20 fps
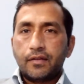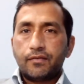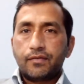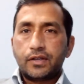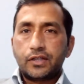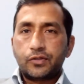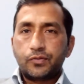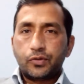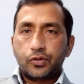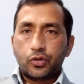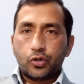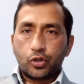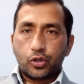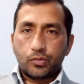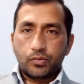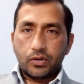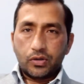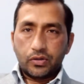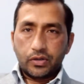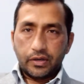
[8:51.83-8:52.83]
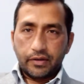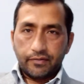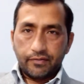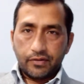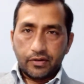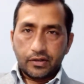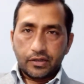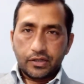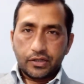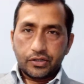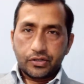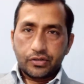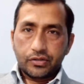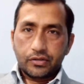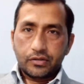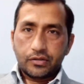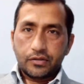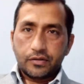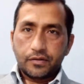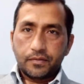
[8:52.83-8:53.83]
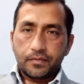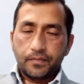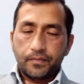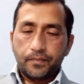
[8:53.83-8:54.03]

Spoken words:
First we talk about default constructor.